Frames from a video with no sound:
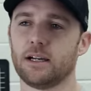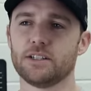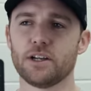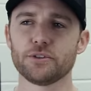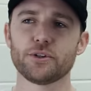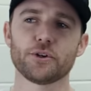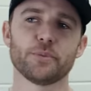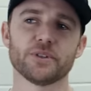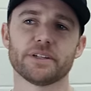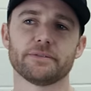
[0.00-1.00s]
Another
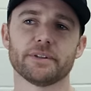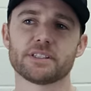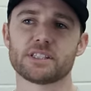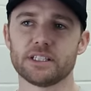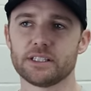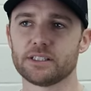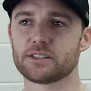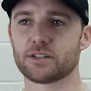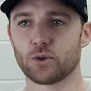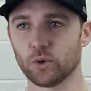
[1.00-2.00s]
notable difference
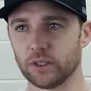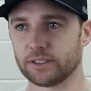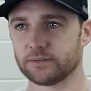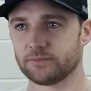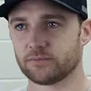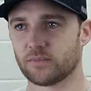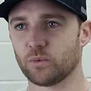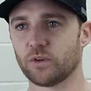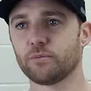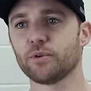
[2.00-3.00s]
is the cooling.
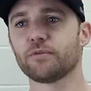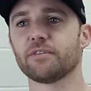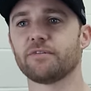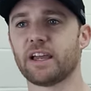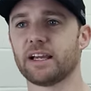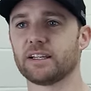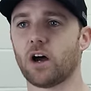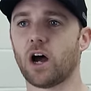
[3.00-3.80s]
We've moved the fan